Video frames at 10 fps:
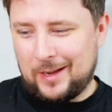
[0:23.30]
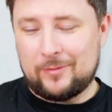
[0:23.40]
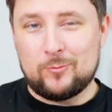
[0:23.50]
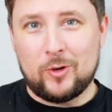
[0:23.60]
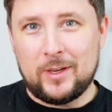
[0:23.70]

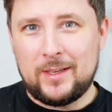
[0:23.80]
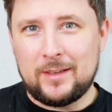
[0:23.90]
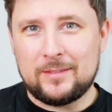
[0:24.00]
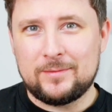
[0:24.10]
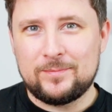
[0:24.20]
have them right
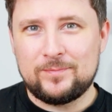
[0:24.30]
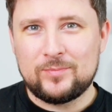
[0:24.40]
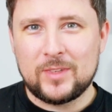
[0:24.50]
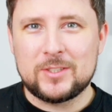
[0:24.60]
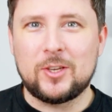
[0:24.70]
here.
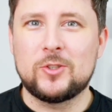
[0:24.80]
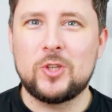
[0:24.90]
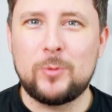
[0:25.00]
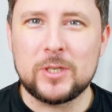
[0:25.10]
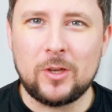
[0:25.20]
So
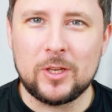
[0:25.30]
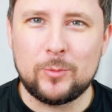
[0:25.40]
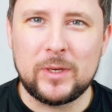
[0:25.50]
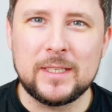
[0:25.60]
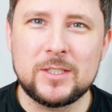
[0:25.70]
super excited
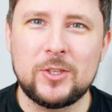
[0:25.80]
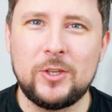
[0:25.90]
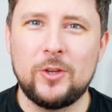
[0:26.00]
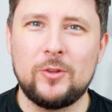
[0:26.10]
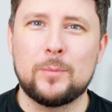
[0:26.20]
to bring this
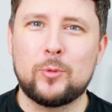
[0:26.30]
to you,